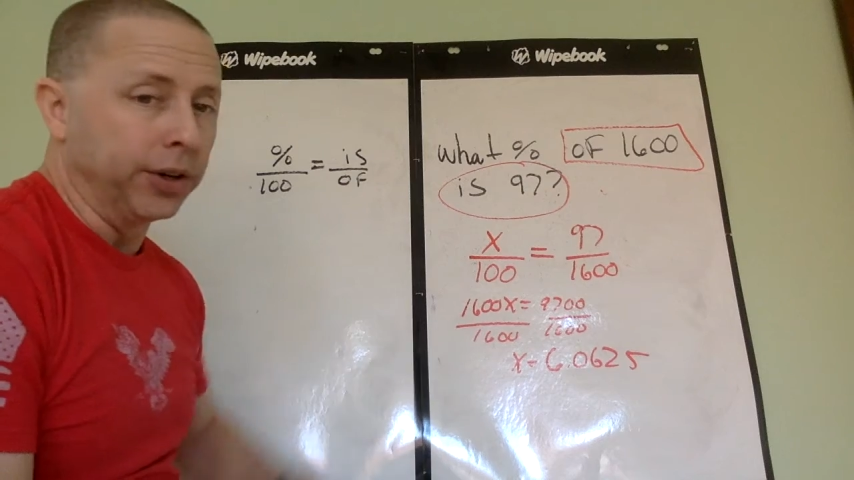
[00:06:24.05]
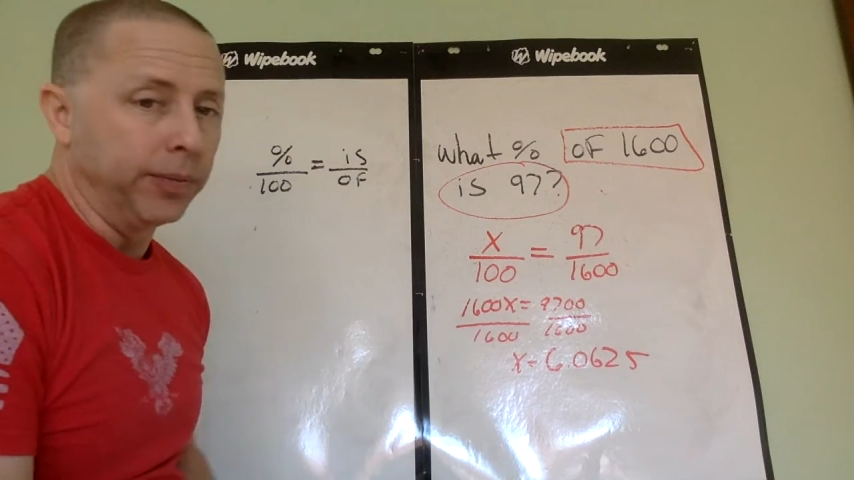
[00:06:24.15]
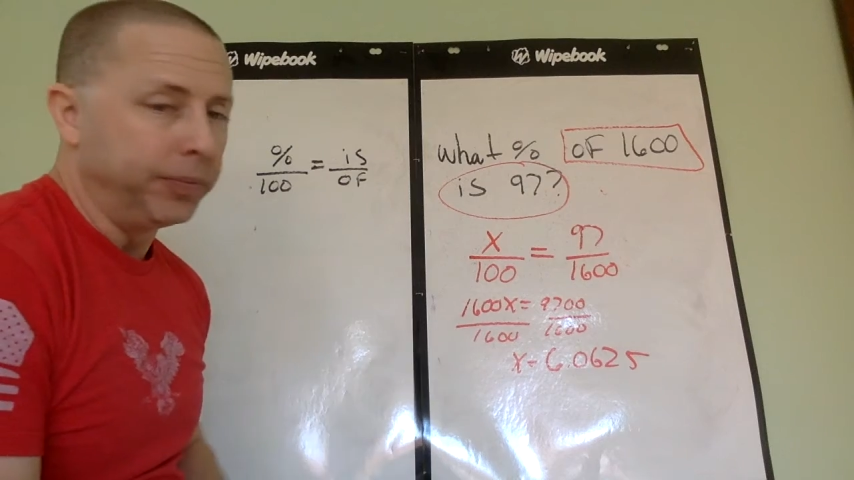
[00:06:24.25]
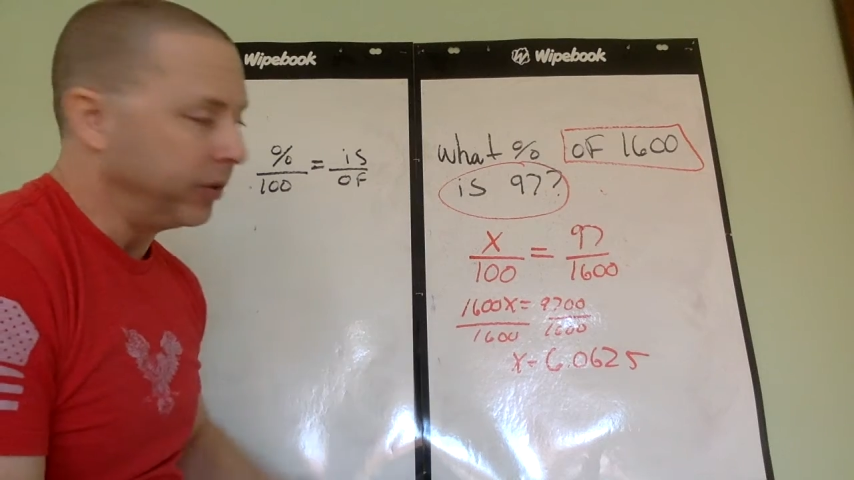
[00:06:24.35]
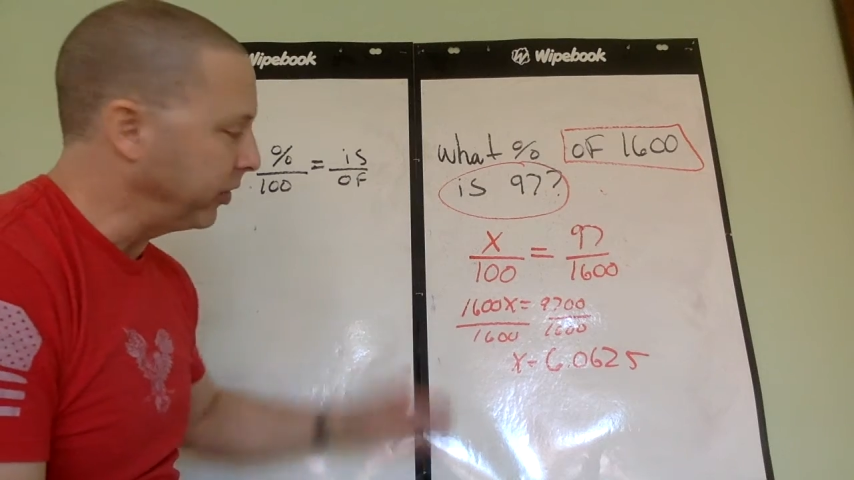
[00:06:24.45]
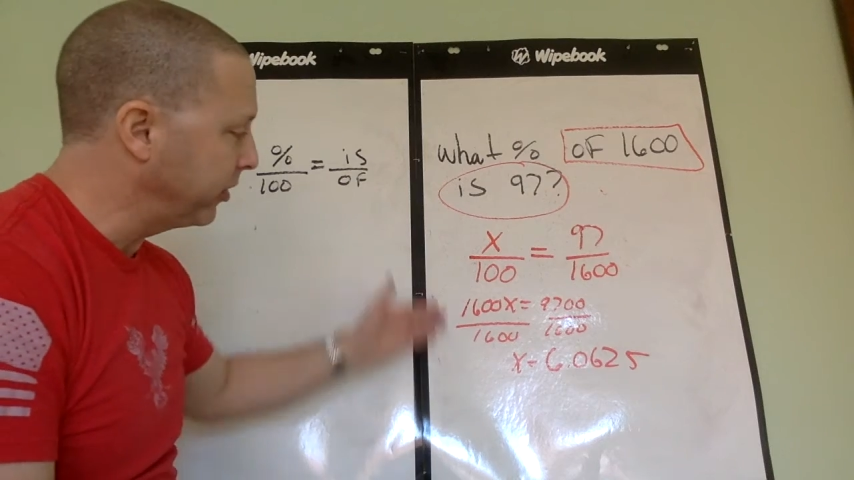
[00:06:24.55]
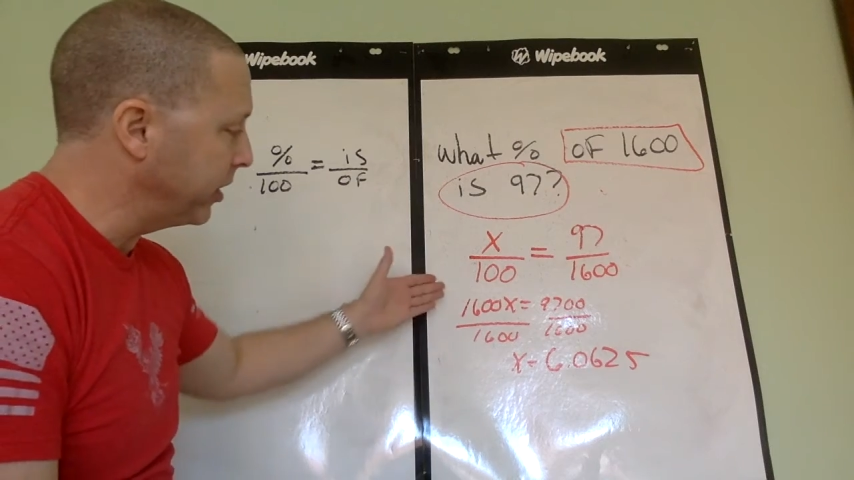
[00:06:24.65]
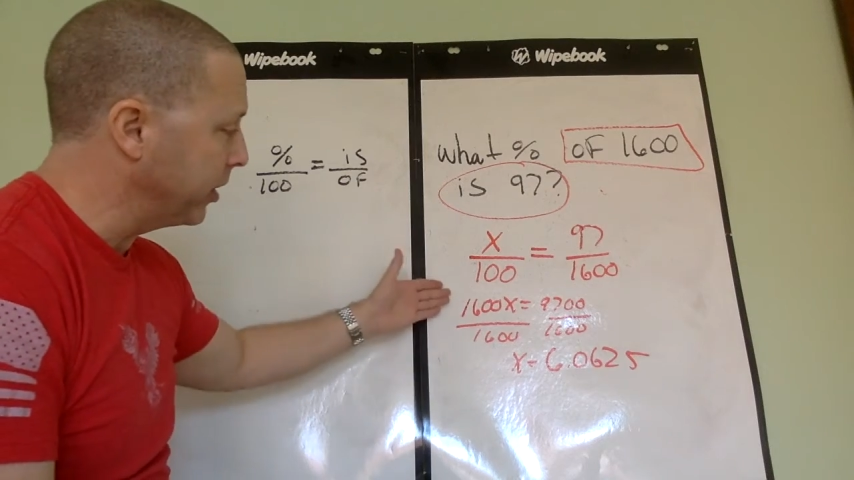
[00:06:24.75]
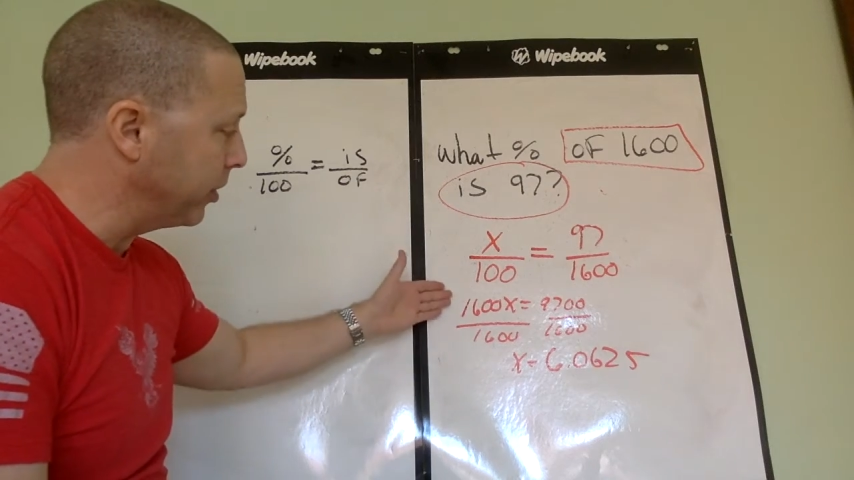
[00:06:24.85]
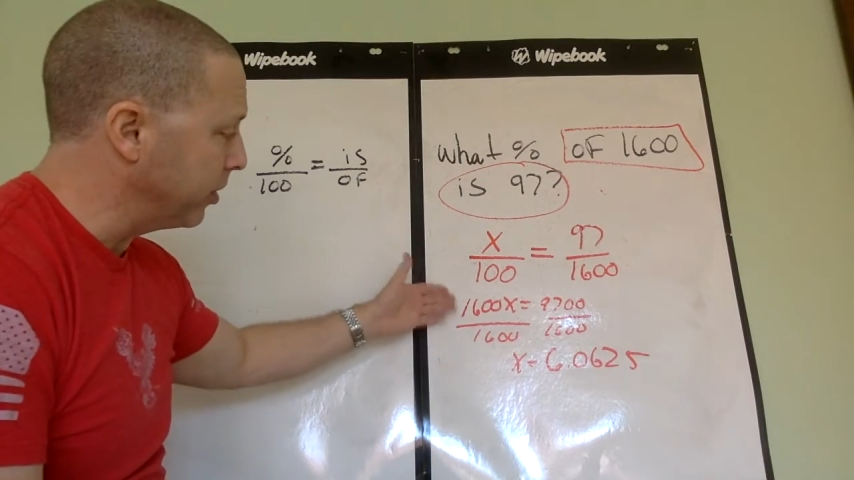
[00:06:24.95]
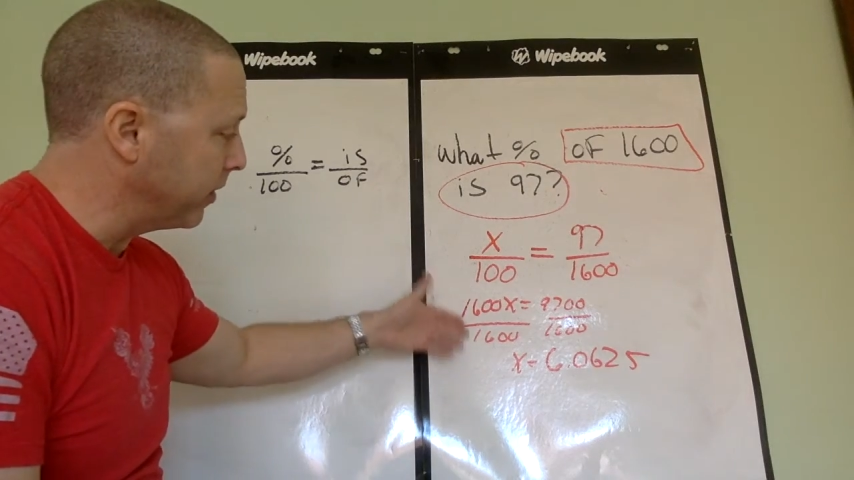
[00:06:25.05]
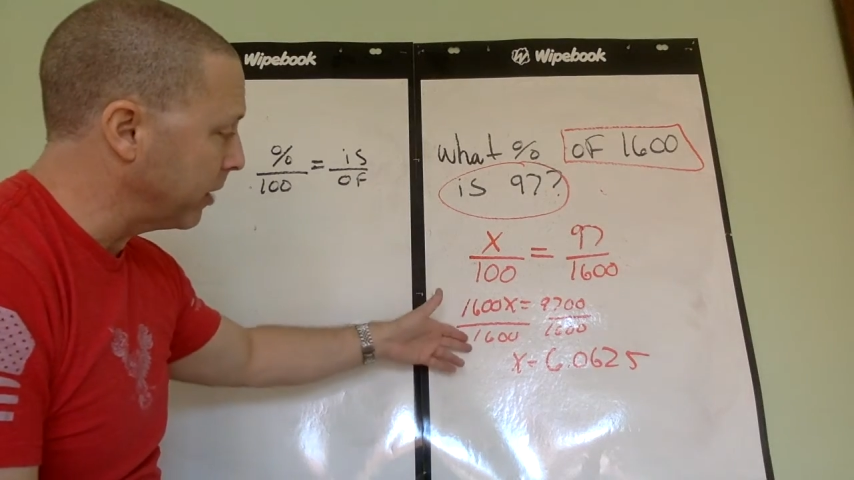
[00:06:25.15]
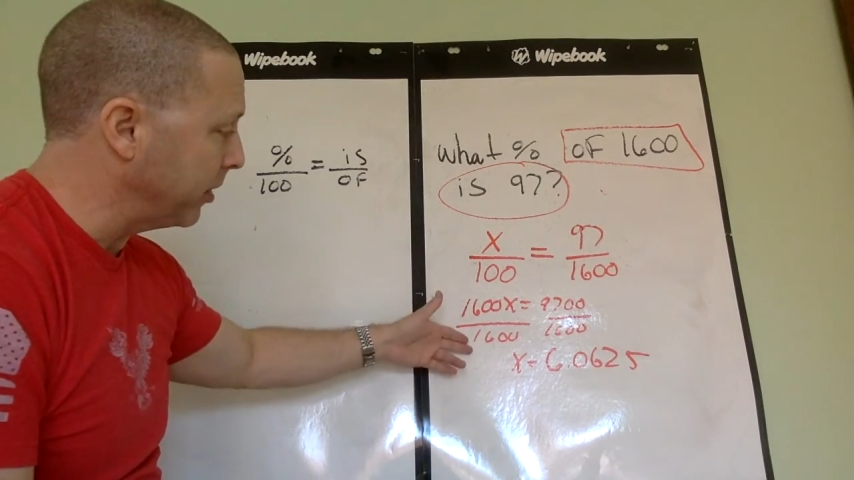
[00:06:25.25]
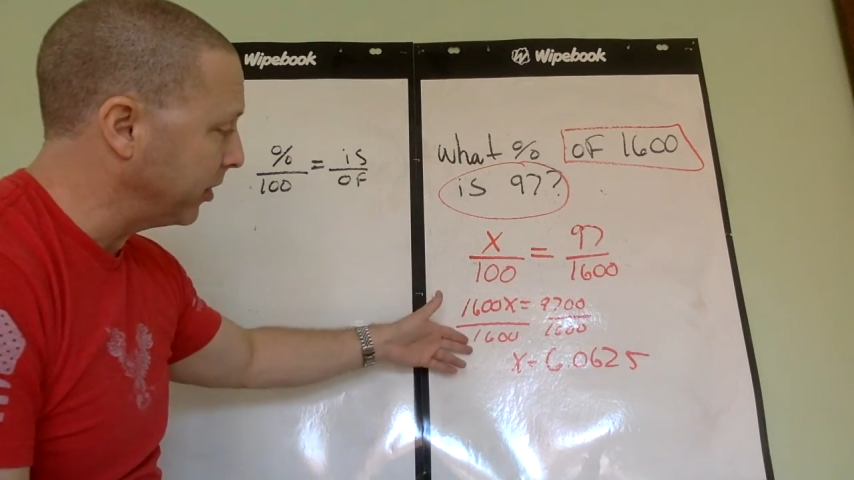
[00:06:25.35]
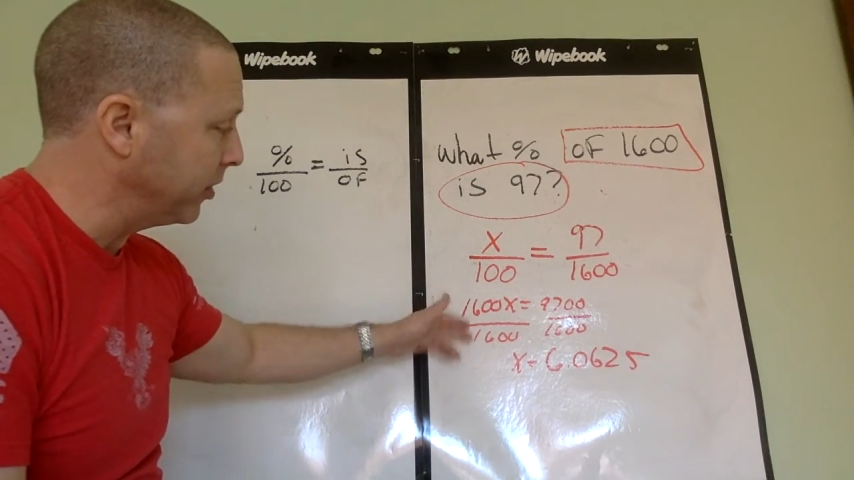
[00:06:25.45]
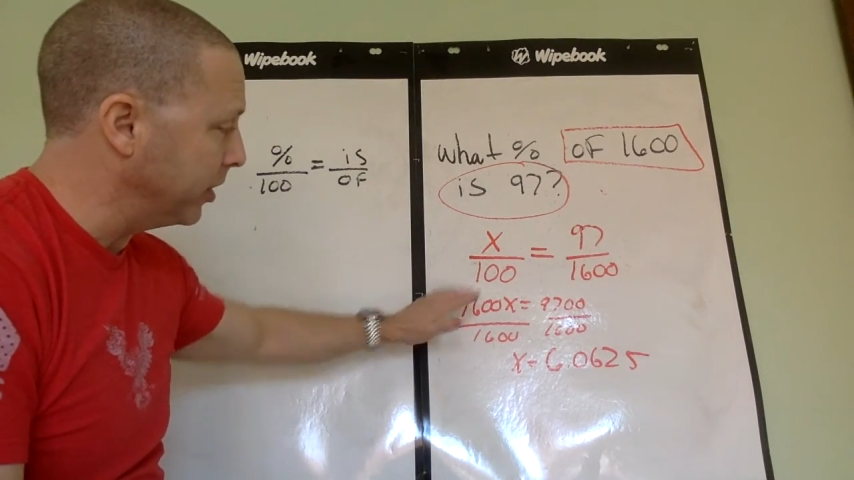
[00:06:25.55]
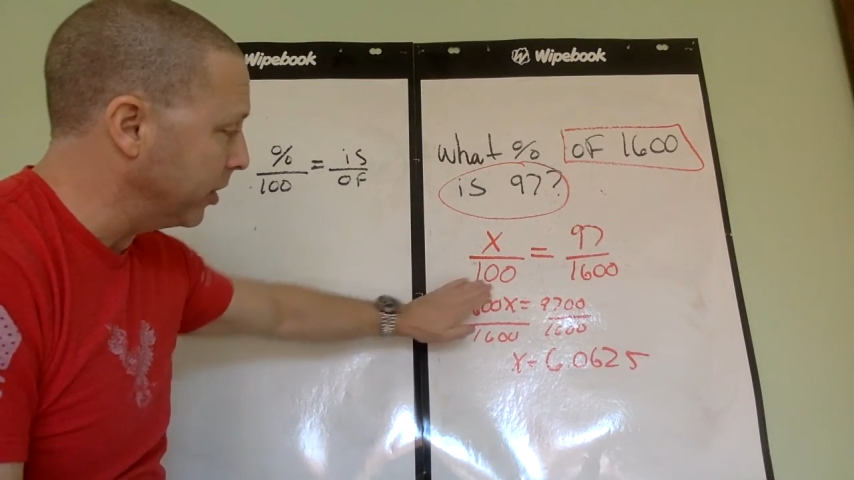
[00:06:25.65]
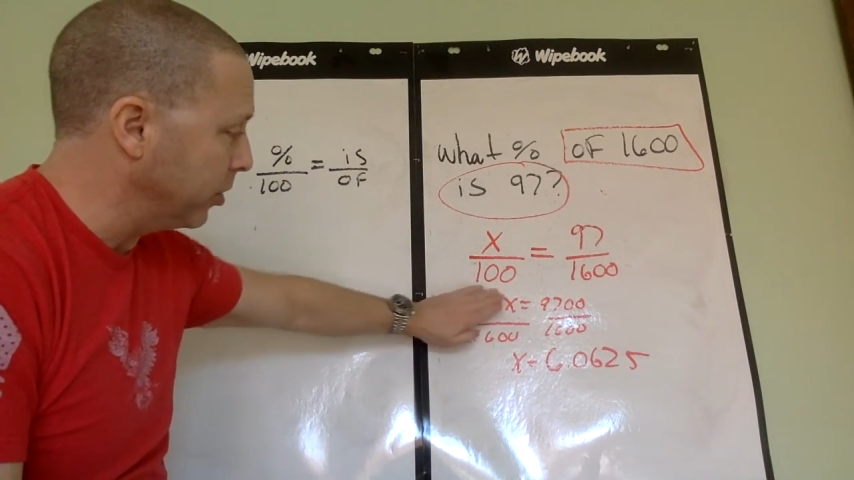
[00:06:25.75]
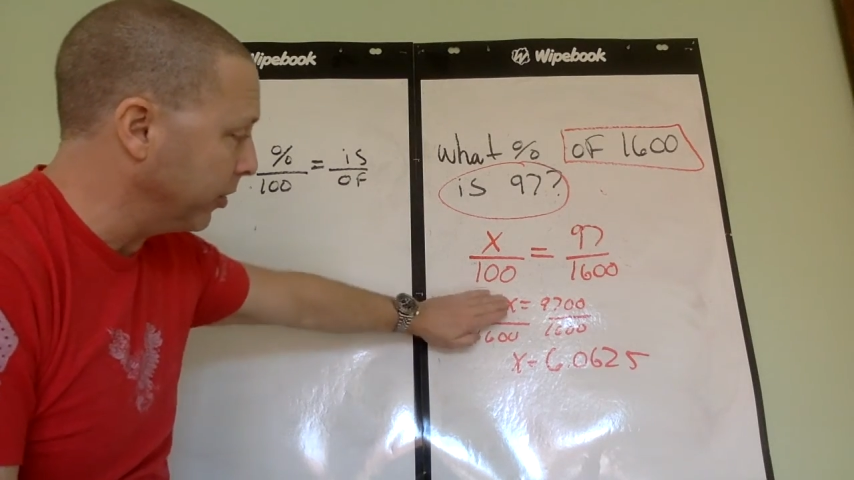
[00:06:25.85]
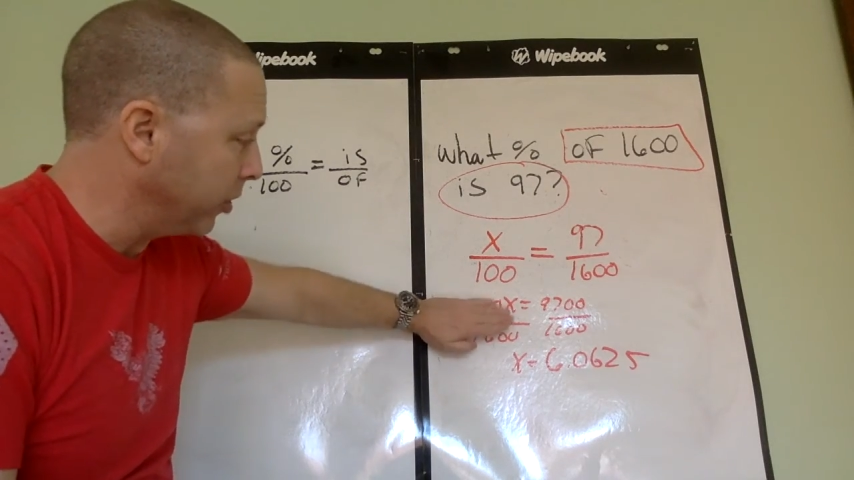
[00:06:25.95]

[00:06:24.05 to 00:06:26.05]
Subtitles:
1600 divided by 1600